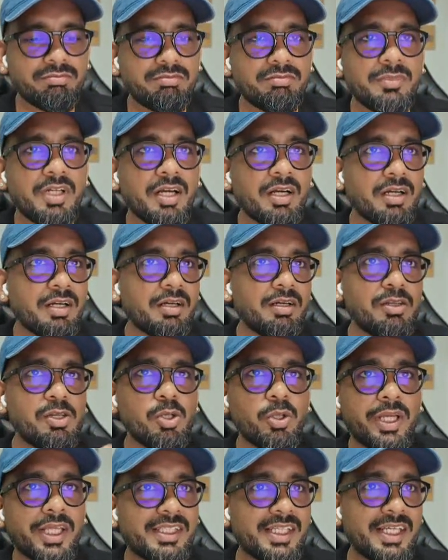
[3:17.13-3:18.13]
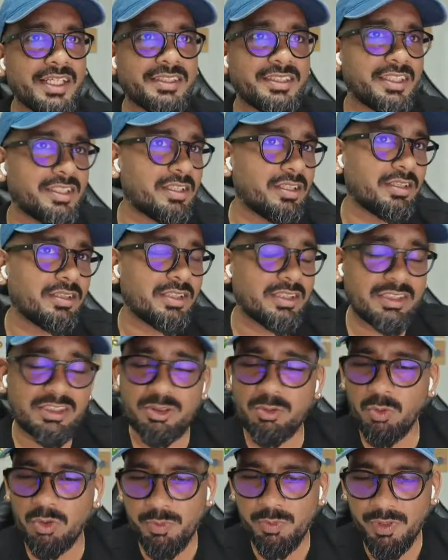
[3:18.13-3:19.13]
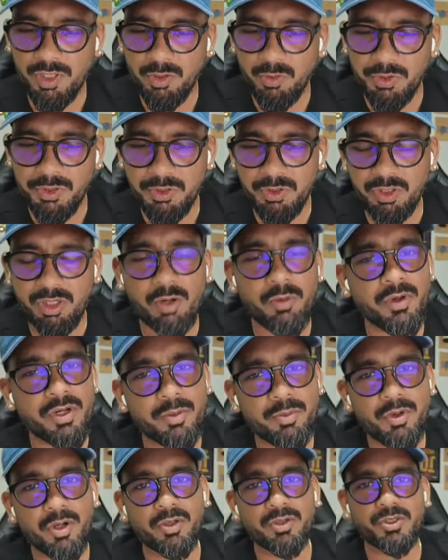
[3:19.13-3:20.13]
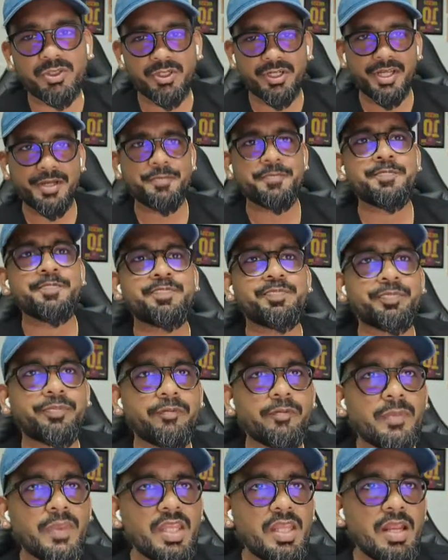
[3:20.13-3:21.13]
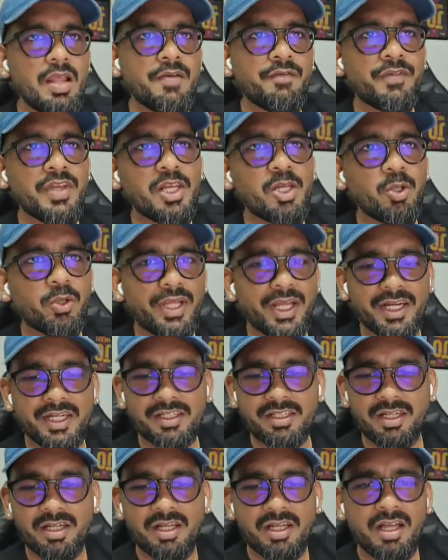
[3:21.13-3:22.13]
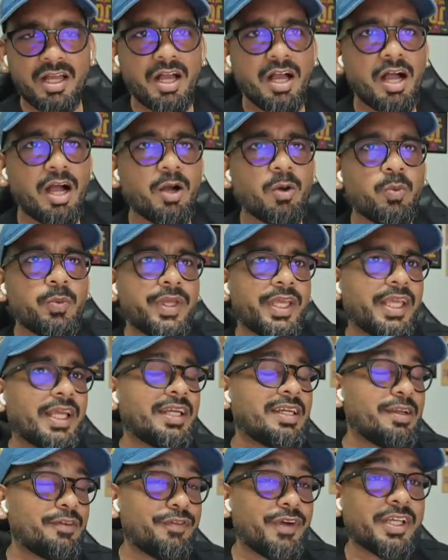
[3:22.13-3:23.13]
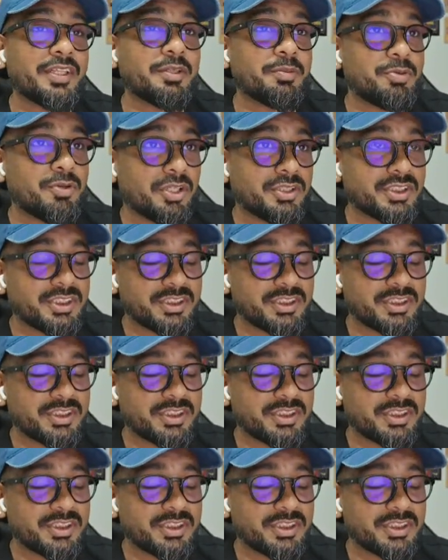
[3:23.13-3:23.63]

look at the agenda. This is what we're going to cover about today. We'll look at how we can define the project